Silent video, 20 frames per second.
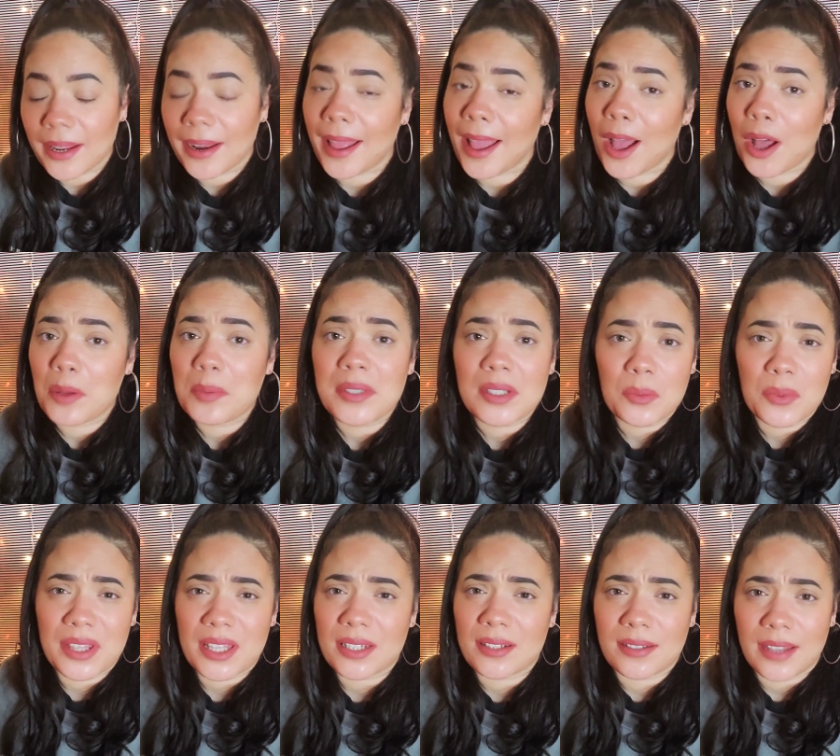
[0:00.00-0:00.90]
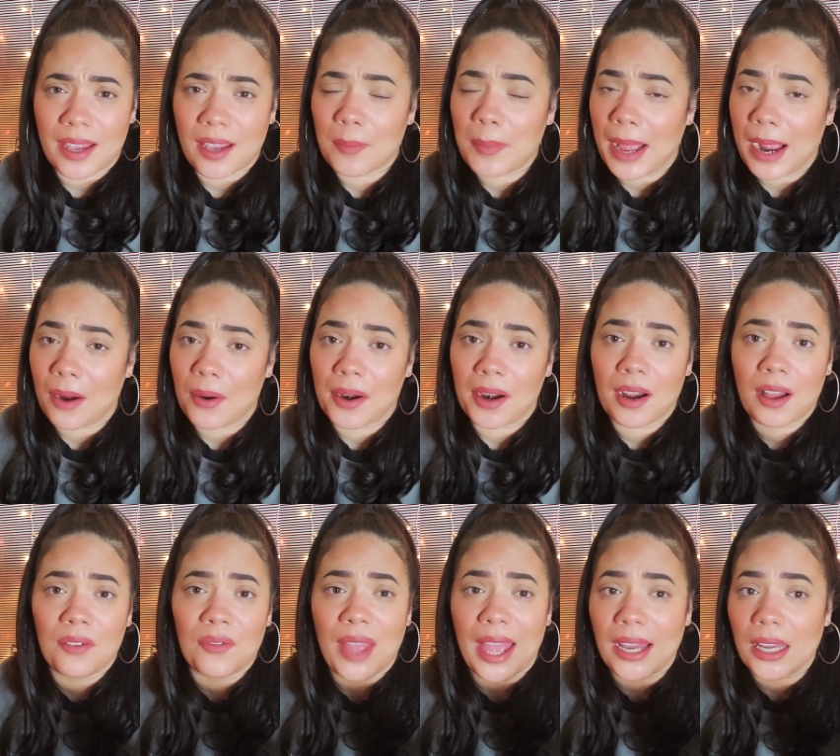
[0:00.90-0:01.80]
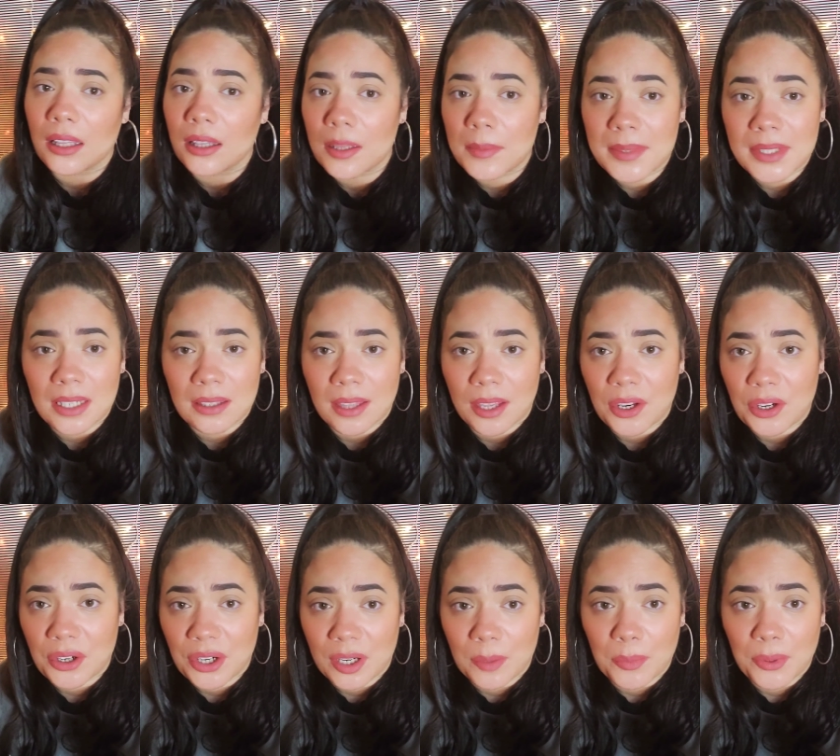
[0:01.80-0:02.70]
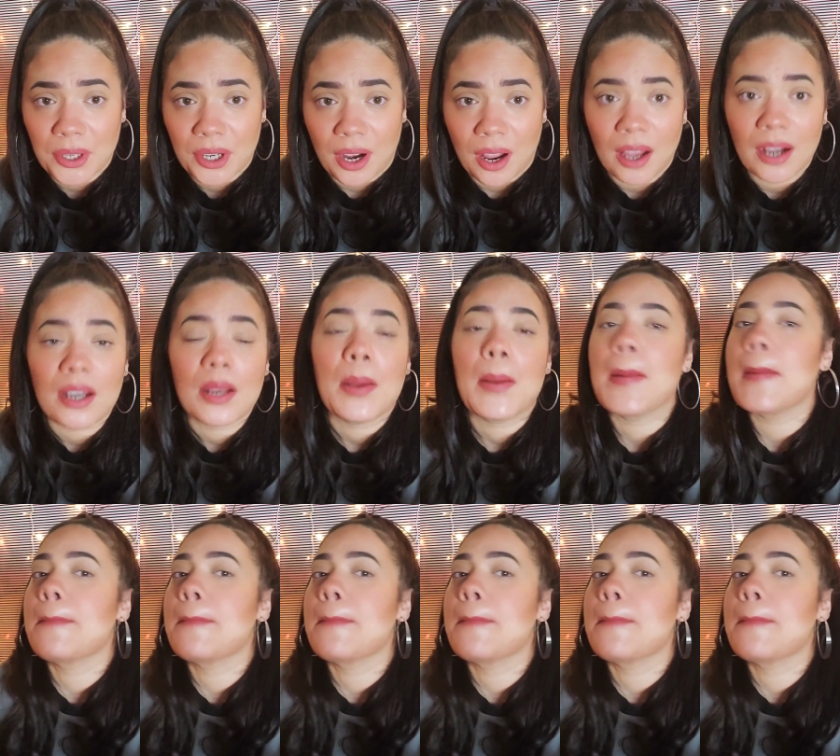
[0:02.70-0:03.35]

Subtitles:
It helps with the staying power of any lipstick that you're going to put on.